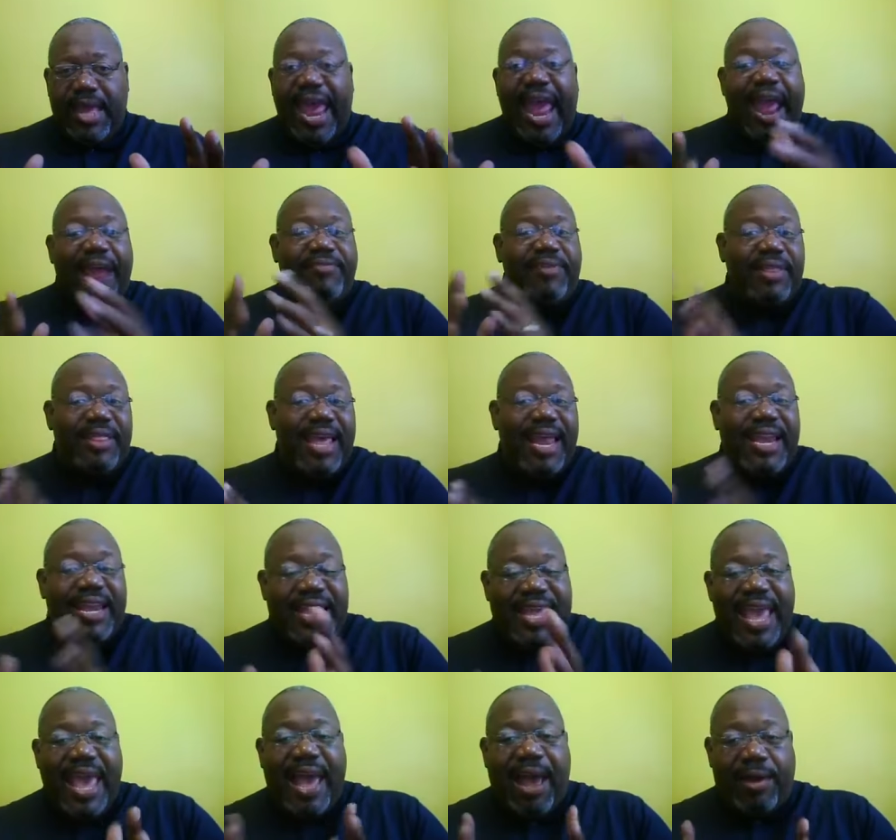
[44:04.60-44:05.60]
after that
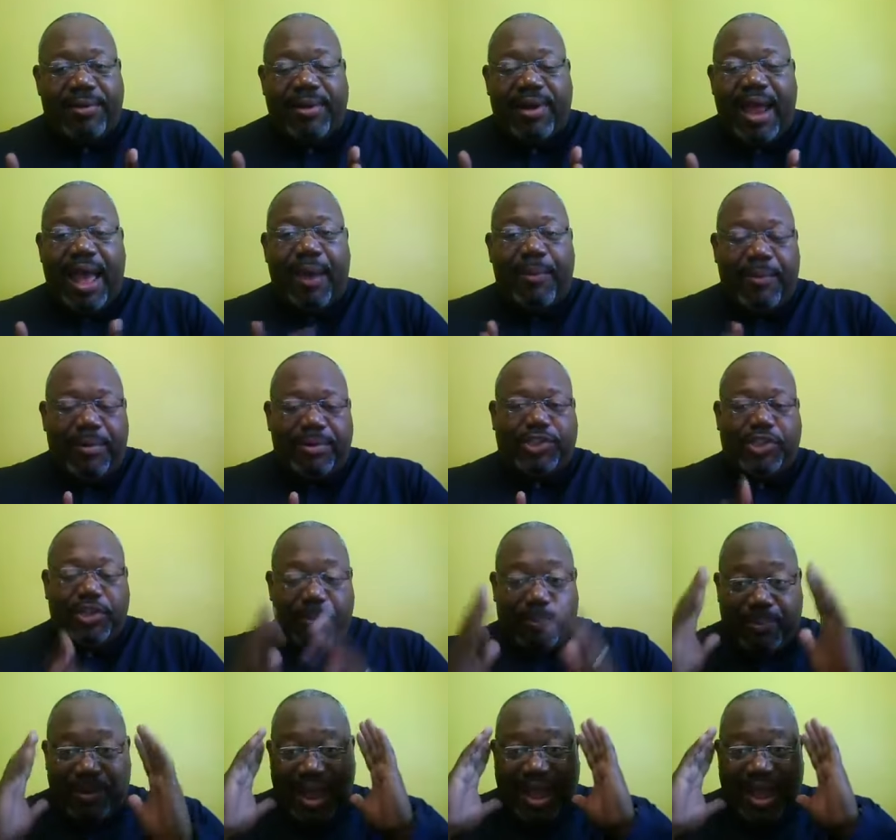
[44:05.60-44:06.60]
encounter, I want
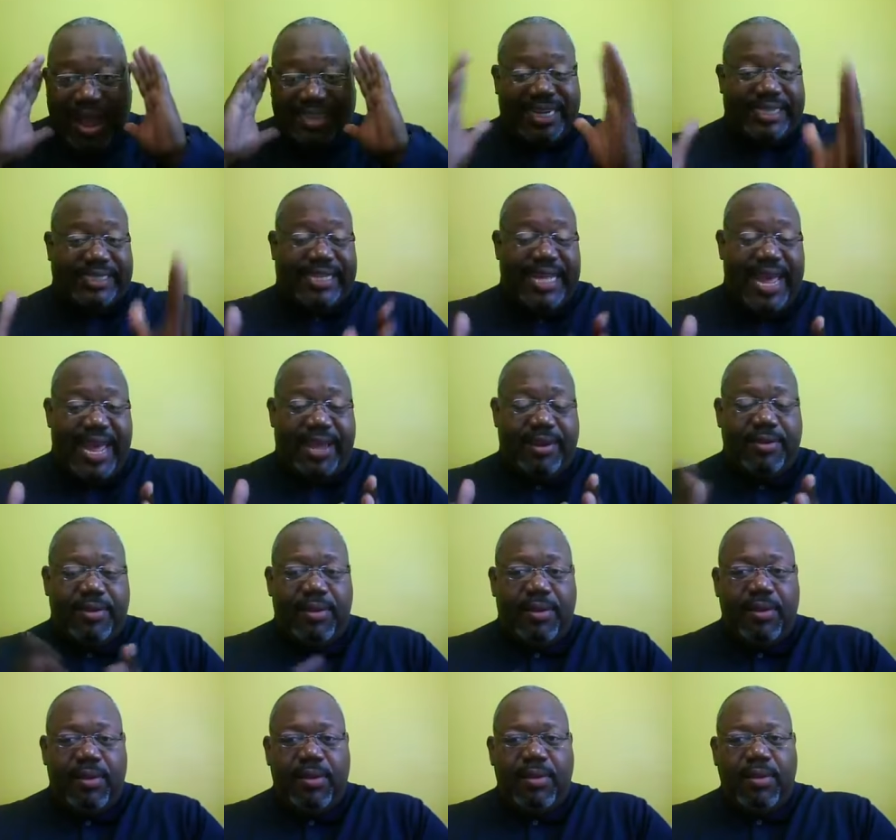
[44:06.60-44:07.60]
you to process that.
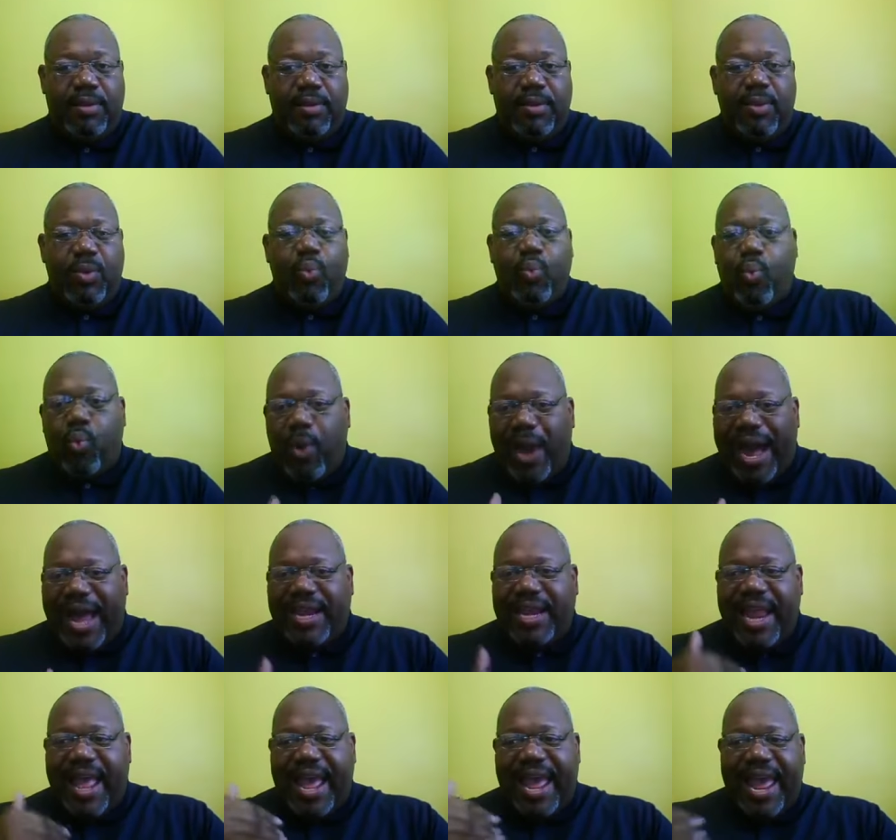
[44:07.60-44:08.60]

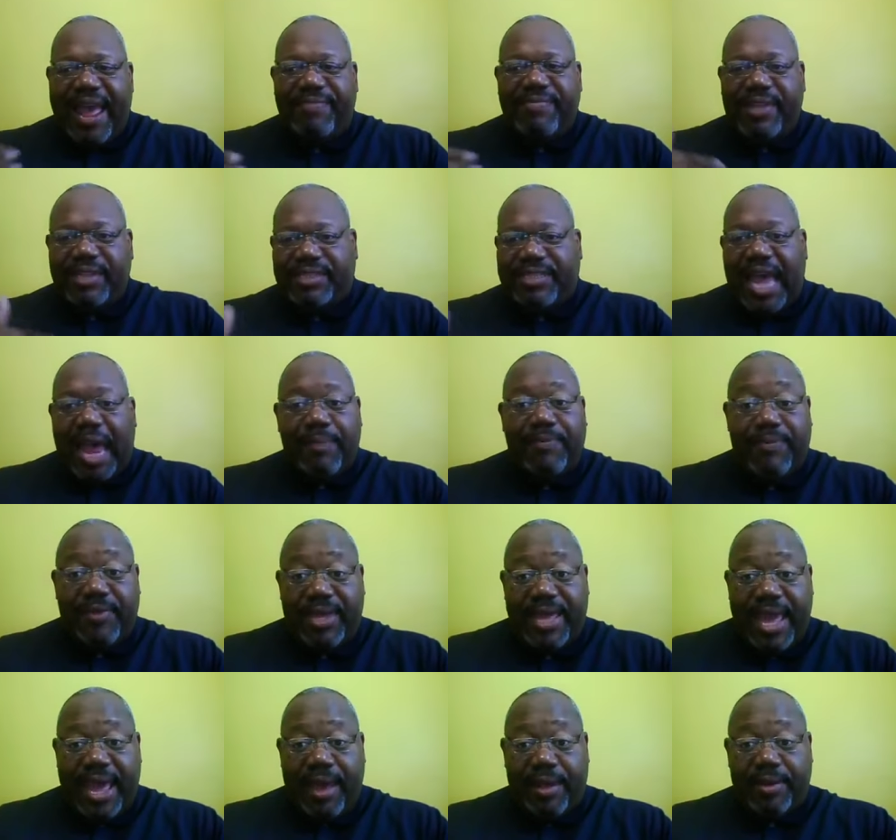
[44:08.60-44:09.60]
Why did I have this type of
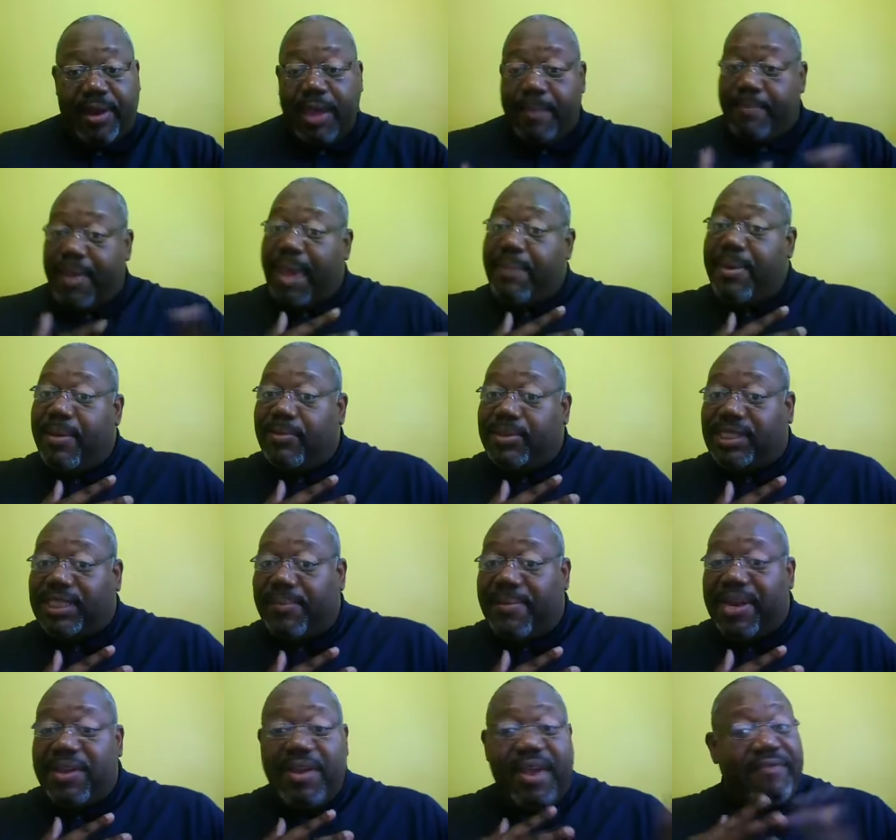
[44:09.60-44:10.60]
encounter? Maybe it was
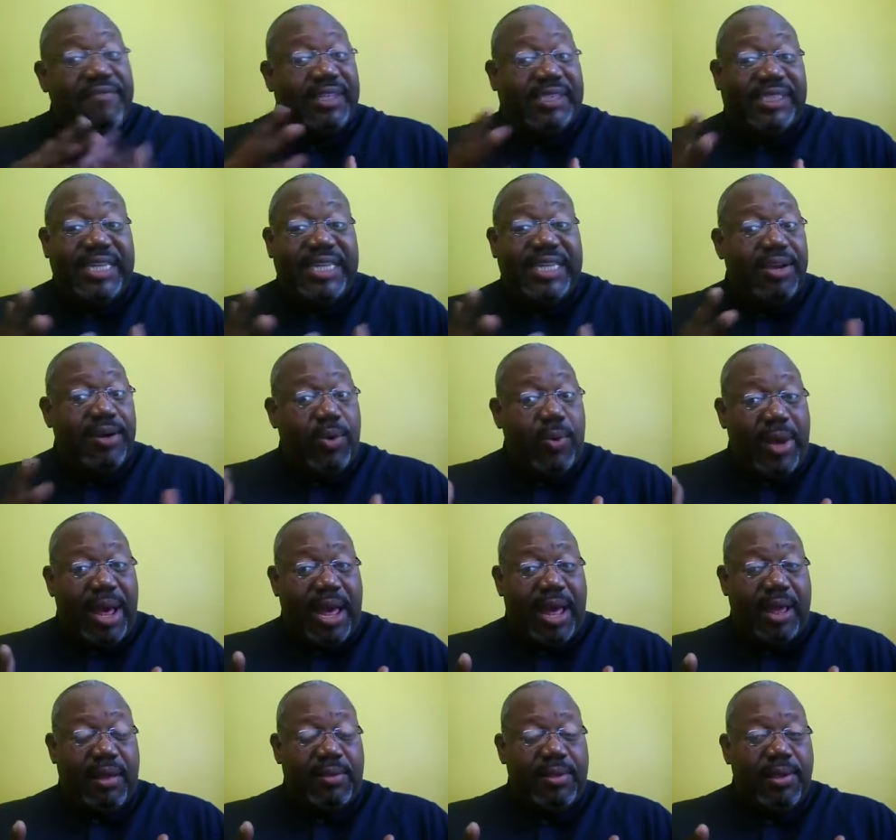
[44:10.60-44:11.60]
somebody you haven't seen in a
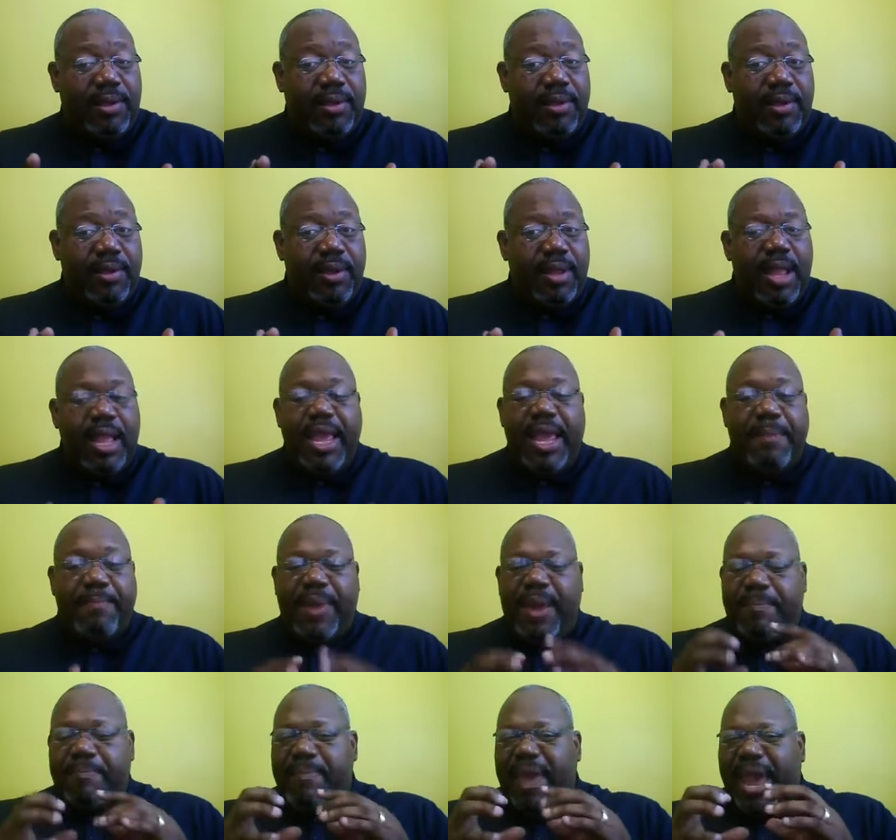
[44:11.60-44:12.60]
while,
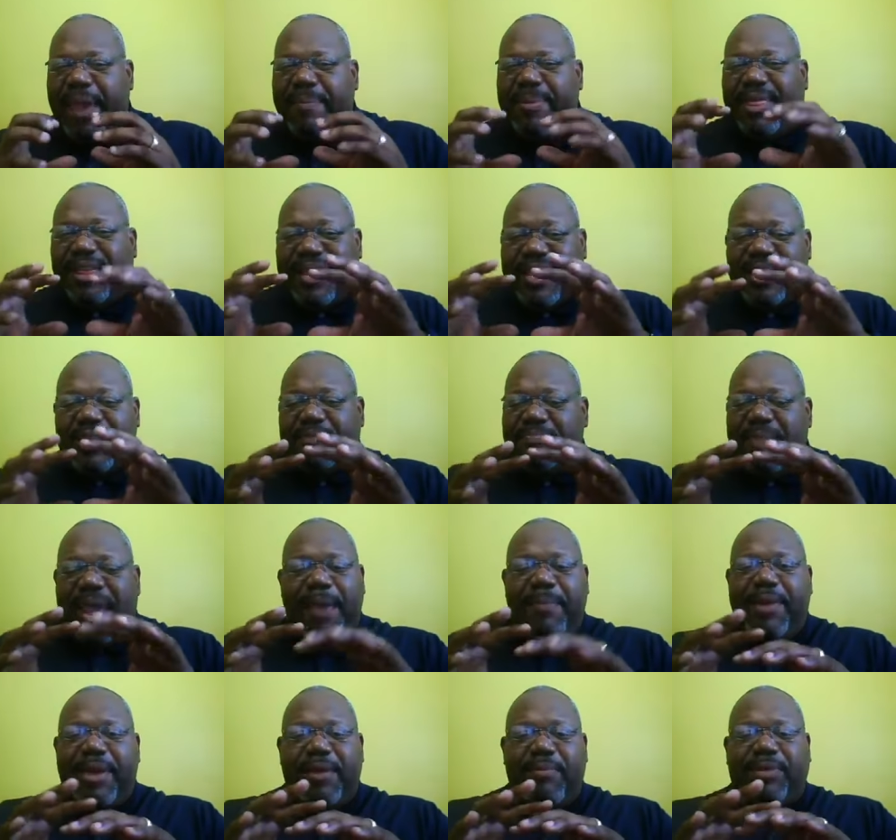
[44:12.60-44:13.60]
but maybe the
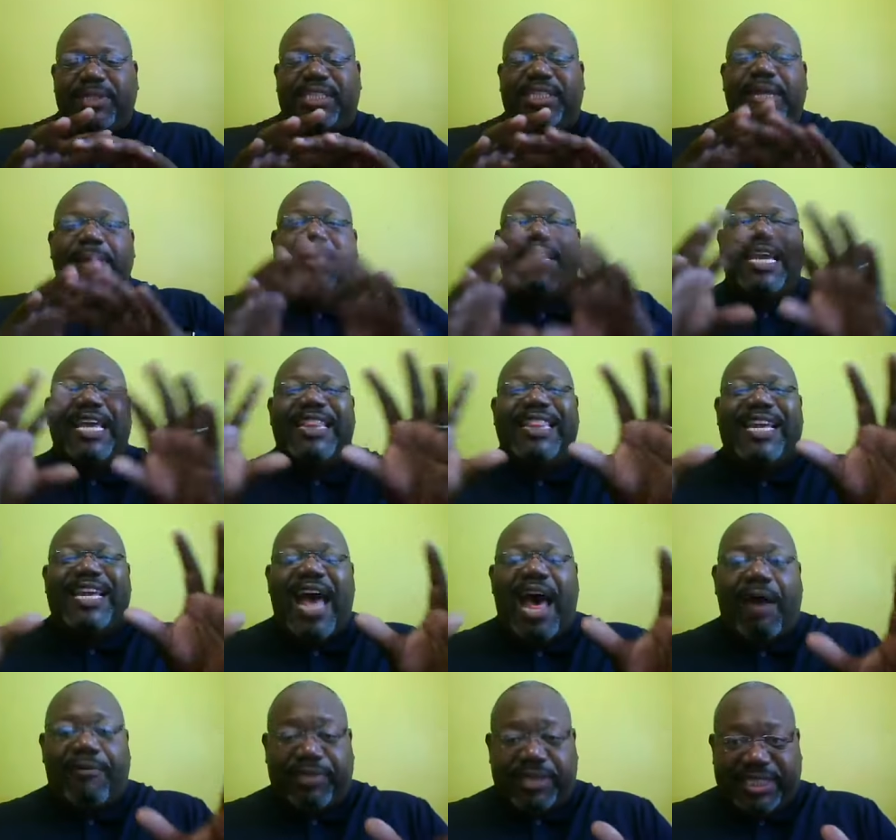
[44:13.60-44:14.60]
maybe it was something in the
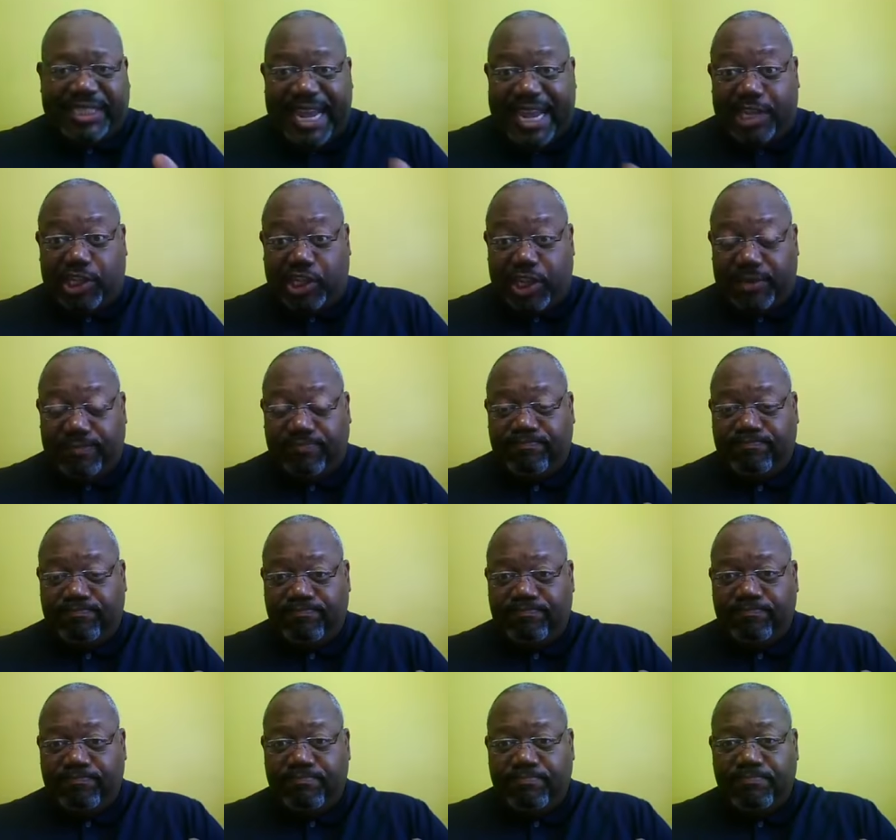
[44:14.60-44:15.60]
conversation.
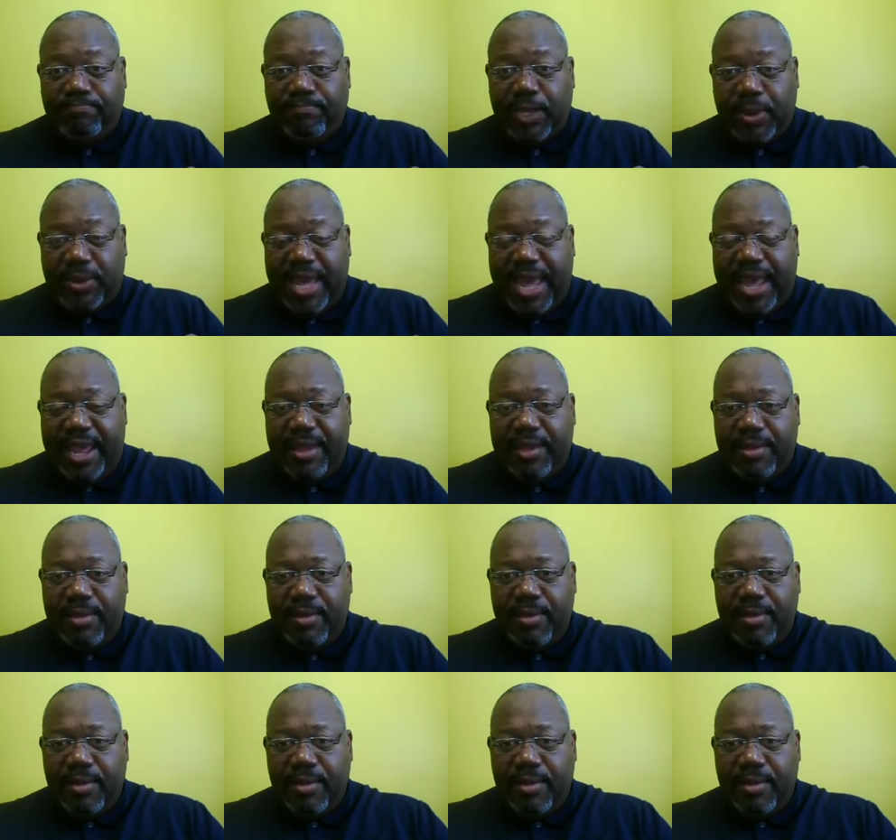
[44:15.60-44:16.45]
Okay,